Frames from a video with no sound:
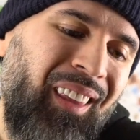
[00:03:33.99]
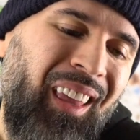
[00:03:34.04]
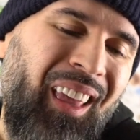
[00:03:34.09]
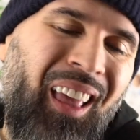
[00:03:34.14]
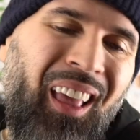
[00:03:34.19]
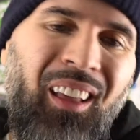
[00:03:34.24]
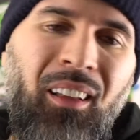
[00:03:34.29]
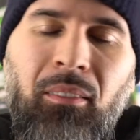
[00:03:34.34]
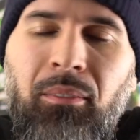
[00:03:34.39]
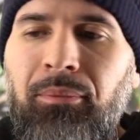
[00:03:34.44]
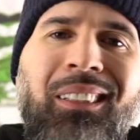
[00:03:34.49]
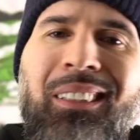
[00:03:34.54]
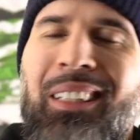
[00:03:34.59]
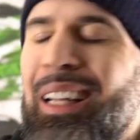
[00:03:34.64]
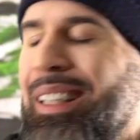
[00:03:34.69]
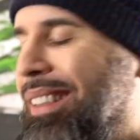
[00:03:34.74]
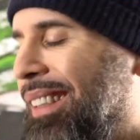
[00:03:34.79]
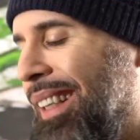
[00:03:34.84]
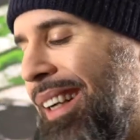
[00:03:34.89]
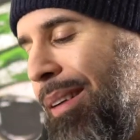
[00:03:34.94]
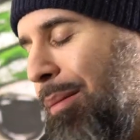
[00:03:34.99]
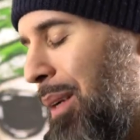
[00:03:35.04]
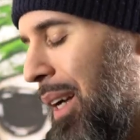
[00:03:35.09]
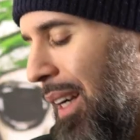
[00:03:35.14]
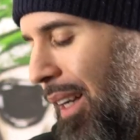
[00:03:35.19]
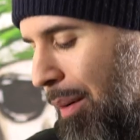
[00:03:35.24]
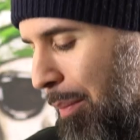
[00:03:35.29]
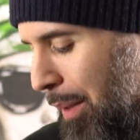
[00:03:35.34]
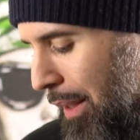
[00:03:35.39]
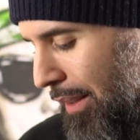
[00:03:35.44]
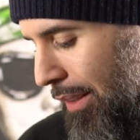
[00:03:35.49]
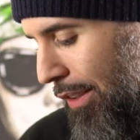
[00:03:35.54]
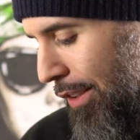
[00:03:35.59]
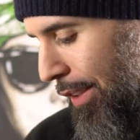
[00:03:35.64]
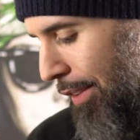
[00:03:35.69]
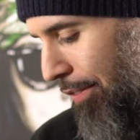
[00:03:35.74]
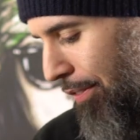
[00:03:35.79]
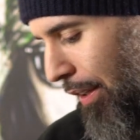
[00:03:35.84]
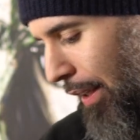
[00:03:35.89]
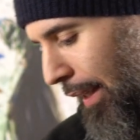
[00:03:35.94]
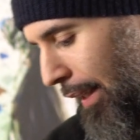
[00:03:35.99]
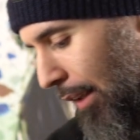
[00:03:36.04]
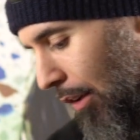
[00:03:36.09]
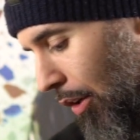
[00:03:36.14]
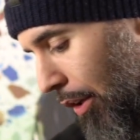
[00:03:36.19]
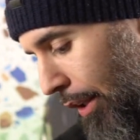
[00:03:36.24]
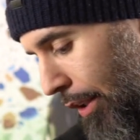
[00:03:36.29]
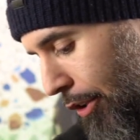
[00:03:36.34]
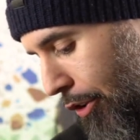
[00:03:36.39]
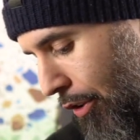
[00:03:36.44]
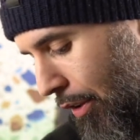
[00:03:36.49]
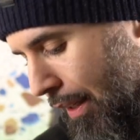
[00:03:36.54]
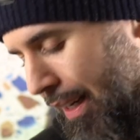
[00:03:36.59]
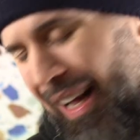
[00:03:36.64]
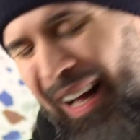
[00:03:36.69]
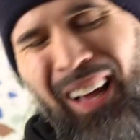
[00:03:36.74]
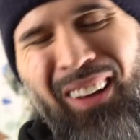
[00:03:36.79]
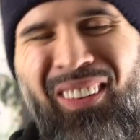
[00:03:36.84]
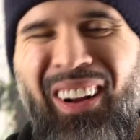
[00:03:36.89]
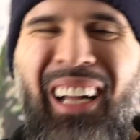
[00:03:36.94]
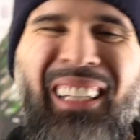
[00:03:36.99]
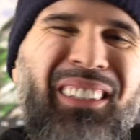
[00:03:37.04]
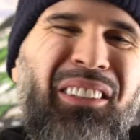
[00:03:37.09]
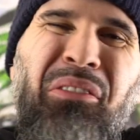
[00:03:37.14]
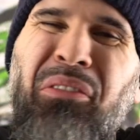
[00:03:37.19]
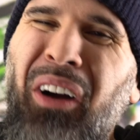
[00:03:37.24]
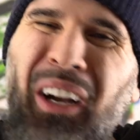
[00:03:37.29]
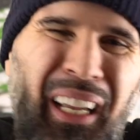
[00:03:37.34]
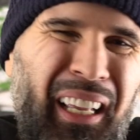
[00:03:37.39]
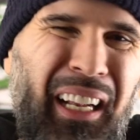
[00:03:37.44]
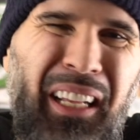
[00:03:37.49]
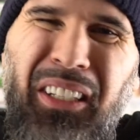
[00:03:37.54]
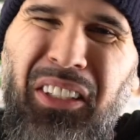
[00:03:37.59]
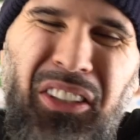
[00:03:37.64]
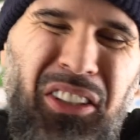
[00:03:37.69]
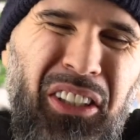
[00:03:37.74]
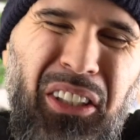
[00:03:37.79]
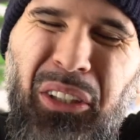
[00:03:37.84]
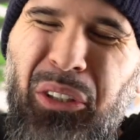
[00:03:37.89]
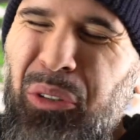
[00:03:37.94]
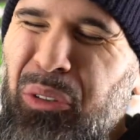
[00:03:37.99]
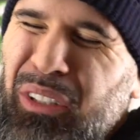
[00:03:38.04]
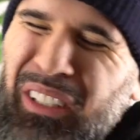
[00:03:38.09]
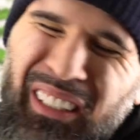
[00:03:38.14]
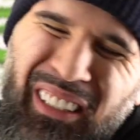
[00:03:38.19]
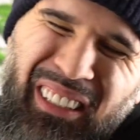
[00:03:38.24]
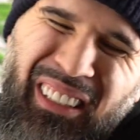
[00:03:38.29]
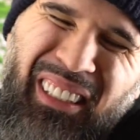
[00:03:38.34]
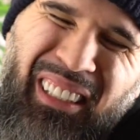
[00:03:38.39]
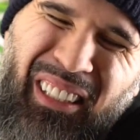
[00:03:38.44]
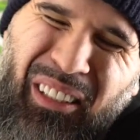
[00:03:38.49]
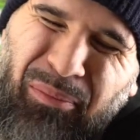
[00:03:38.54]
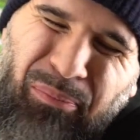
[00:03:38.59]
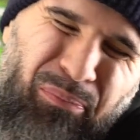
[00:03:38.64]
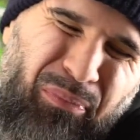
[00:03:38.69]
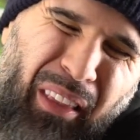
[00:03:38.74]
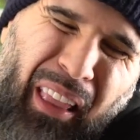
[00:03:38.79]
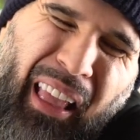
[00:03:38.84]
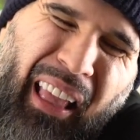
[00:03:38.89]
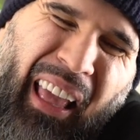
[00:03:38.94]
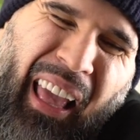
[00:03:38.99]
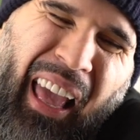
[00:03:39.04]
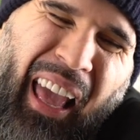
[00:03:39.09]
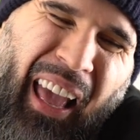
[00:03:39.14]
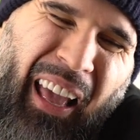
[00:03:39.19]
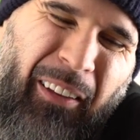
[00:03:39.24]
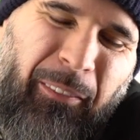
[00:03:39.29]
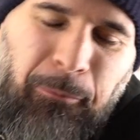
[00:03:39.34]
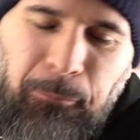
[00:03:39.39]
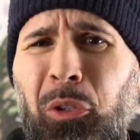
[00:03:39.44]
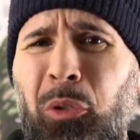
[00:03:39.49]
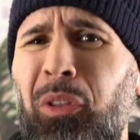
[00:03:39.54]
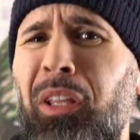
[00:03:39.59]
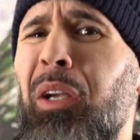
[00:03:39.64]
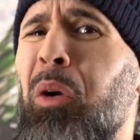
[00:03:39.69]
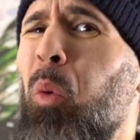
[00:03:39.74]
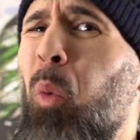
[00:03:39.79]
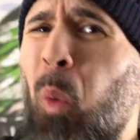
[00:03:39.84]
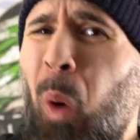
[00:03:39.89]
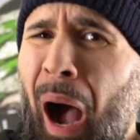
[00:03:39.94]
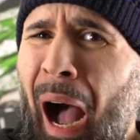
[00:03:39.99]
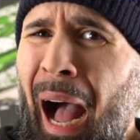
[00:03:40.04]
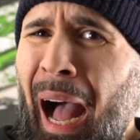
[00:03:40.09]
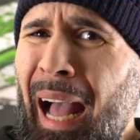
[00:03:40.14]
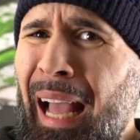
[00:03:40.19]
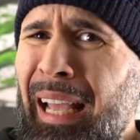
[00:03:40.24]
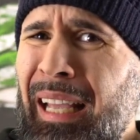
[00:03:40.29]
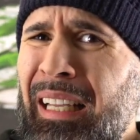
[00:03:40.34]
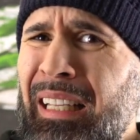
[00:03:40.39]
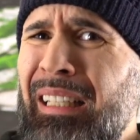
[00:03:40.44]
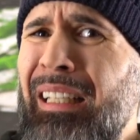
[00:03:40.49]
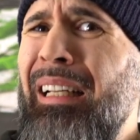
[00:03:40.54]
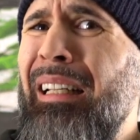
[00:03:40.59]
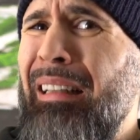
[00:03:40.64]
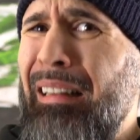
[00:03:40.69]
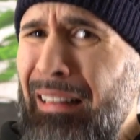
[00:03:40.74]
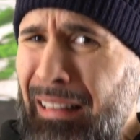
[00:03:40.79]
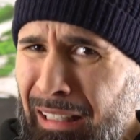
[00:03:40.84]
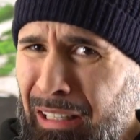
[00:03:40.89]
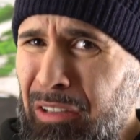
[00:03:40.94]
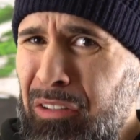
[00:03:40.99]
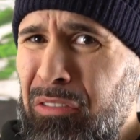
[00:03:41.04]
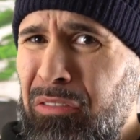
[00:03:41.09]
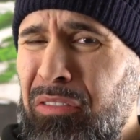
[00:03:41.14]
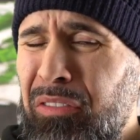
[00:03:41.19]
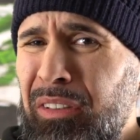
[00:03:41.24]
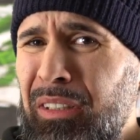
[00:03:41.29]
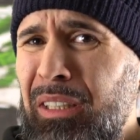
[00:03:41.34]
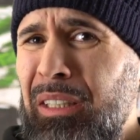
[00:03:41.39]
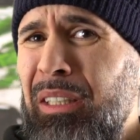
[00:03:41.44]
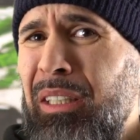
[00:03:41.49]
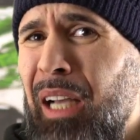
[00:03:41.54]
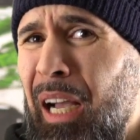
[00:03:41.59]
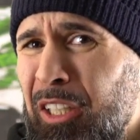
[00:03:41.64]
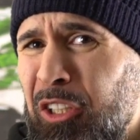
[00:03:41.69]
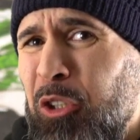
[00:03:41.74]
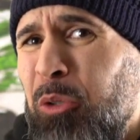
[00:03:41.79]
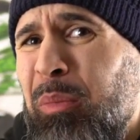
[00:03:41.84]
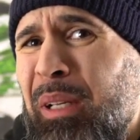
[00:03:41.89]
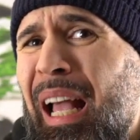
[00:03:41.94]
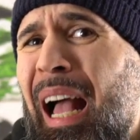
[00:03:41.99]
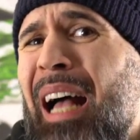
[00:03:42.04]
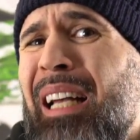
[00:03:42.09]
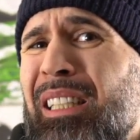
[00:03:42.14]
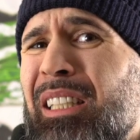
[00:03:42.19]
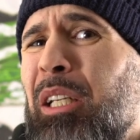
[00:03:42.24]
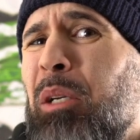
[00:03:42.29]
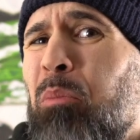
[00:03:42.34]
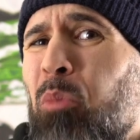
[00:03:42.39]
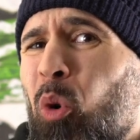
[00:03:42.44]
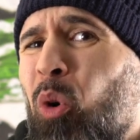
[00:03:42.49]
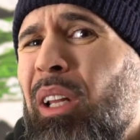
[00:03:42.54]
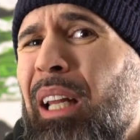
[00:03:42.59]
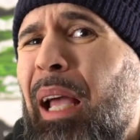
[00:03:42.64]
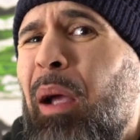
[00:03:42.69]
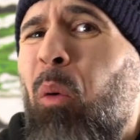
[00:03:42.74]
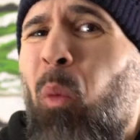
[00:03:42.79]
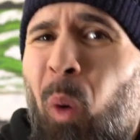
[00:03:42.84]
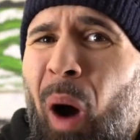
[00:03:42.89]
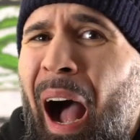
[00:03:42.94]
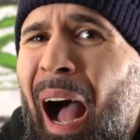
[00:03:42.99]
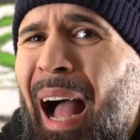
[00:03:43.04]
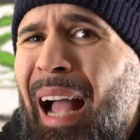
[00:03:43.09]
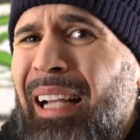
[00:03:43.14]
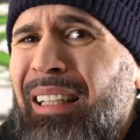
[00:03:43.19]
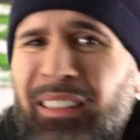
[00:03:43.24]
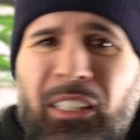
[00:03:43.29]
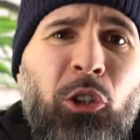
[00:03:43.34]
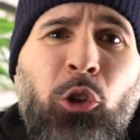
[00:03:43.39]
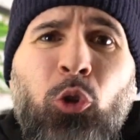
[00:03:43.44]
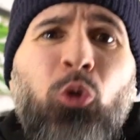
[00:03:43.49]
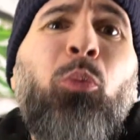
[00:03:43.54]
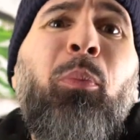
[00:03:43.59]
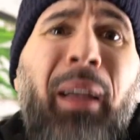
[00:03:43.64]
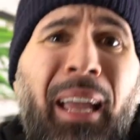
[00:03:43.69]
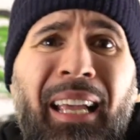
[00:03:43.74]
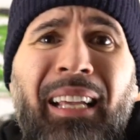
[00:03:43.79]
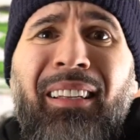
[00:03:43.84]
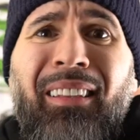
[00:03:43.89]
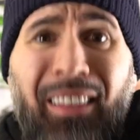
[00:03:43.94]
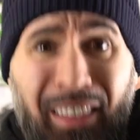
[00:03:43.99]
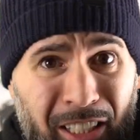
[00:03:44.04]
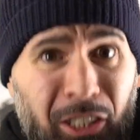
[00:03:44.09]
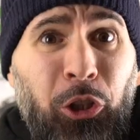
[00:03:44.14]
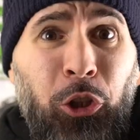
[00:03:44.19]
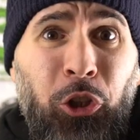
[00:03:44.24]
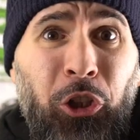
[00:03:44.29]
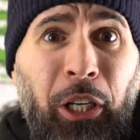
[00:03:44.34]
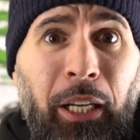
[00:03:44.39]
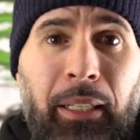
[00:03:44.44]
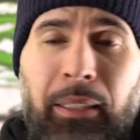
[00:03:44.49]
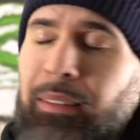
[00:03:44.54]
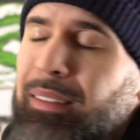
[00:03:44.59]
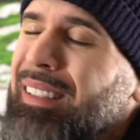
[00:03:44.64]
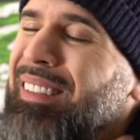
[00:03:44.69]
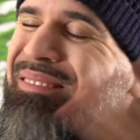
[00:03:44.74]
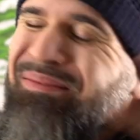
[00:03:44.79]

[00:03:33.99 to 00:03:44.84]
Eh, that's it. I'm not gonna make this shit fucking long and drawn out. I don't got the fucking energy to do it. It's just, eh. You think why live? I should be asking more like, why did you make this shit?